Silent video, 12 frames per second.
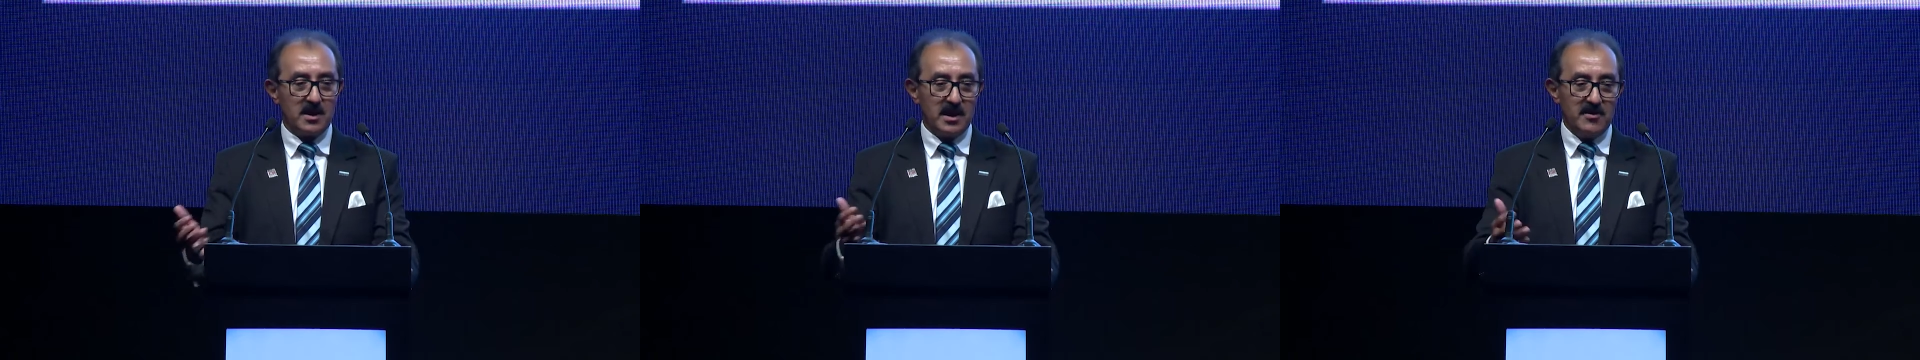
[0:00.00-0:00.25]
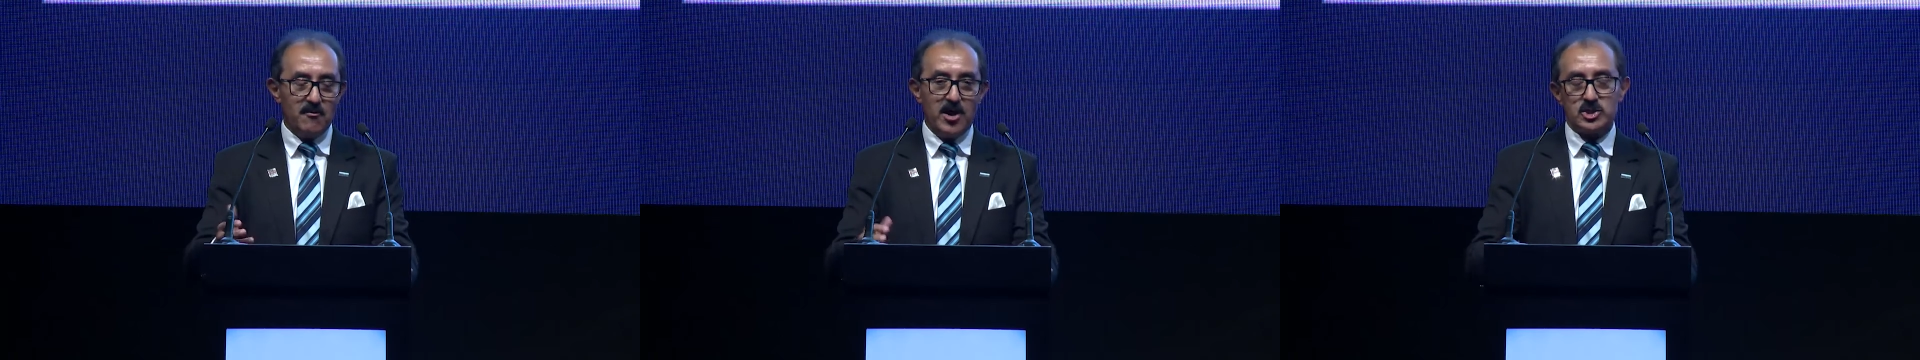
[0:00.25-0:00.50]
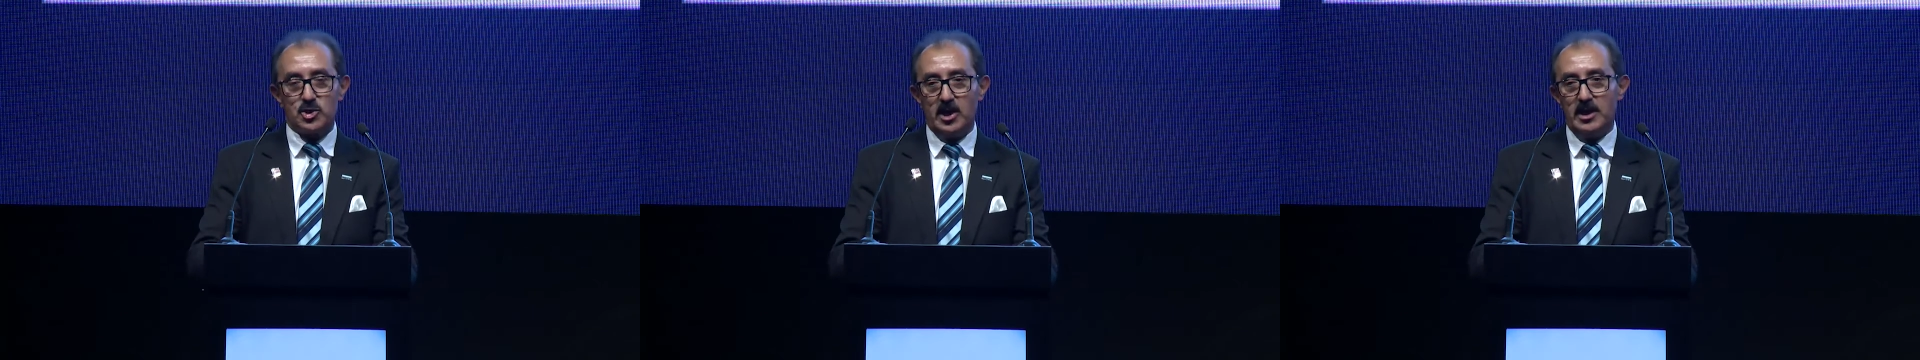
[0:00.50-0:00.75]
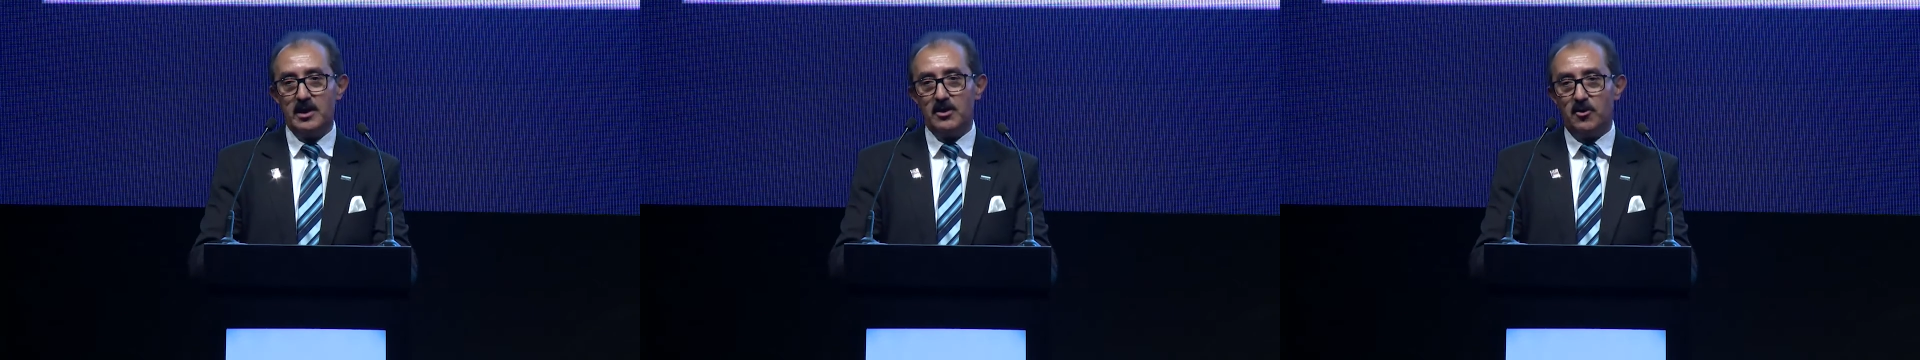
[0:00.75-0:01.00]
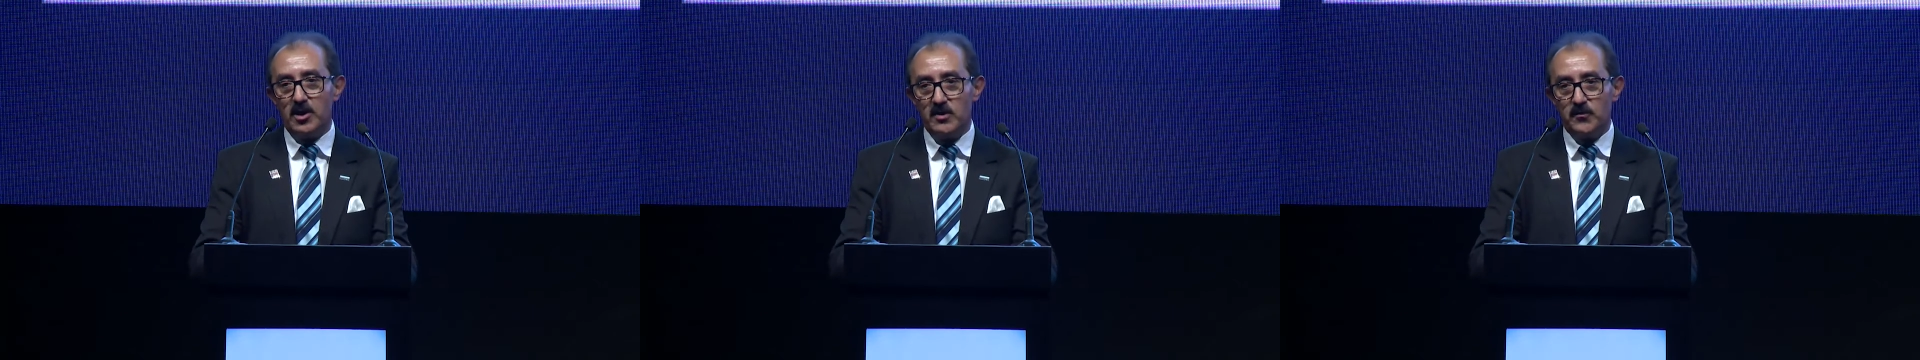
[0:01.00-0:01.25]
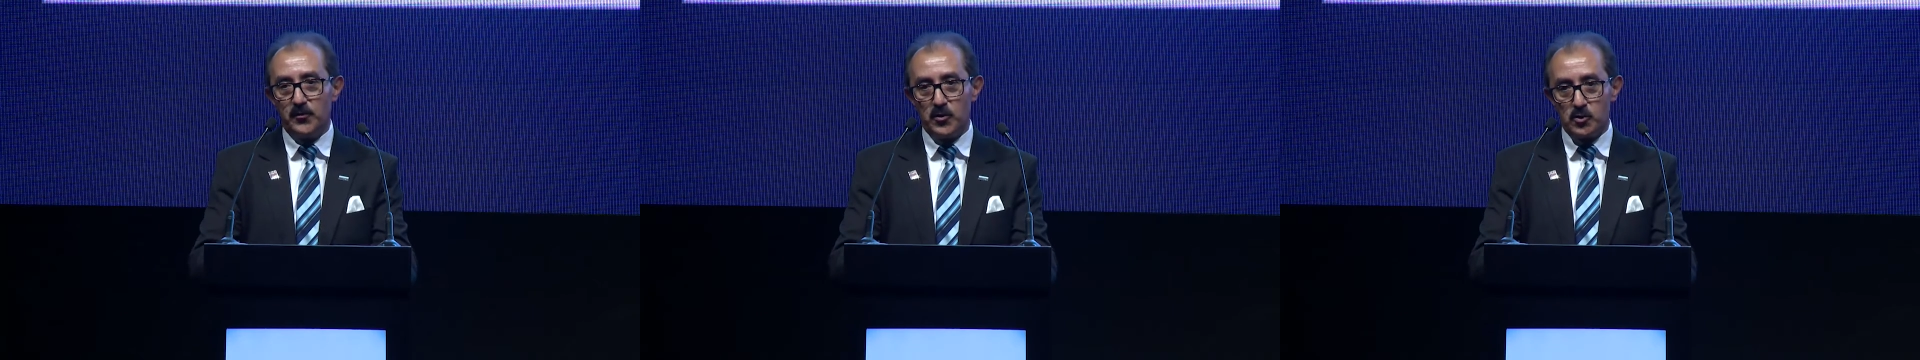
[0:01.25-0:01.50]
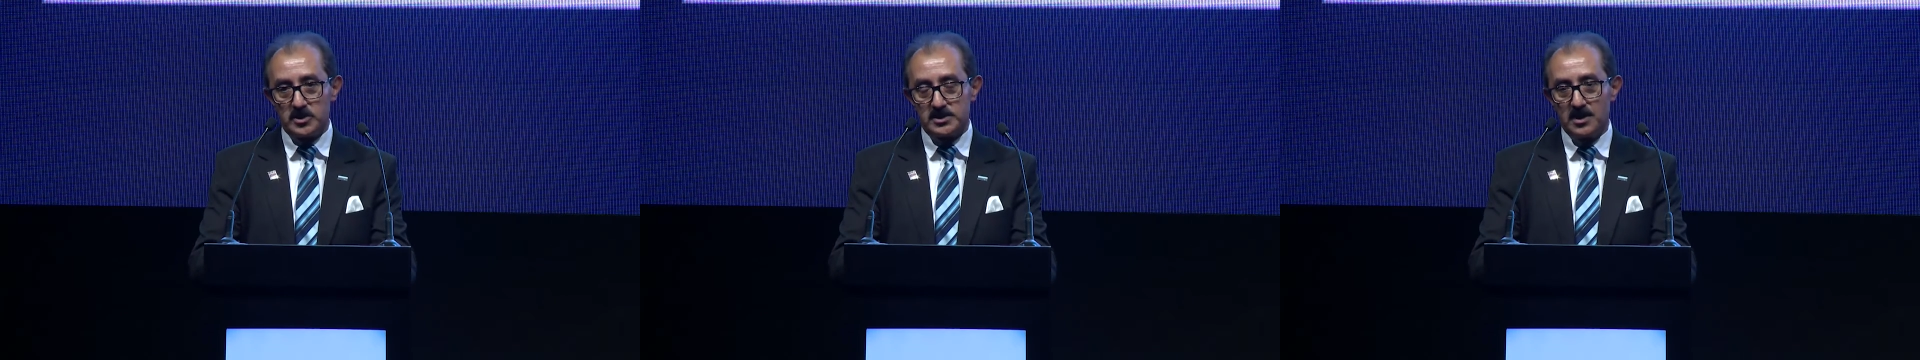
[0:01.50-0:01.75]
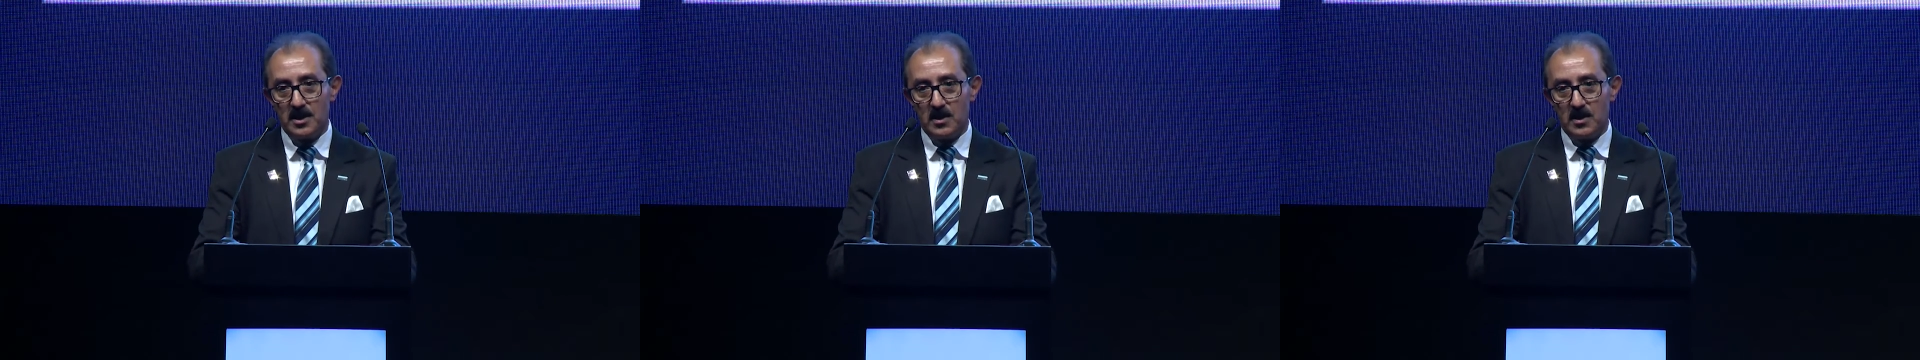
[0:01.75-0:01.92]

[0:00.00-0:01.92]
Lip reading: eventually green fuels,